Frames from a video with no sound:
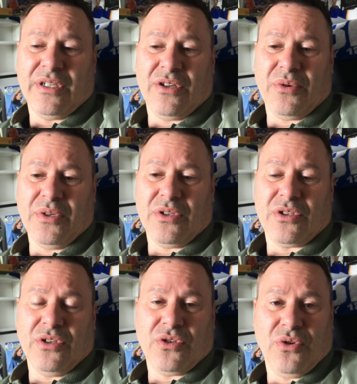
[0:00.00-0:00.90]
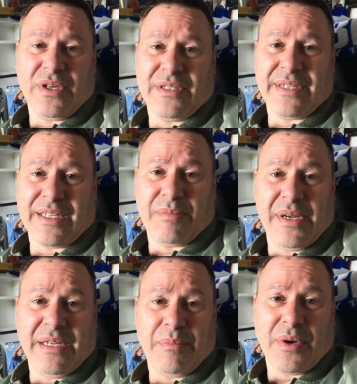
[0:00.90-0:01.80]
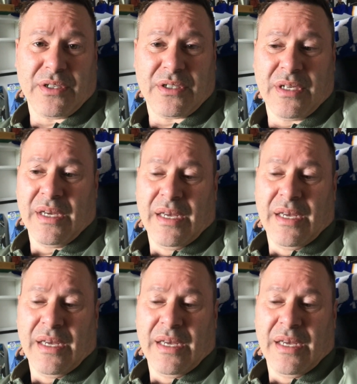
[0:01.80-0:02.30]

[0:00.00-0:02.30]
You're talking 6 million plus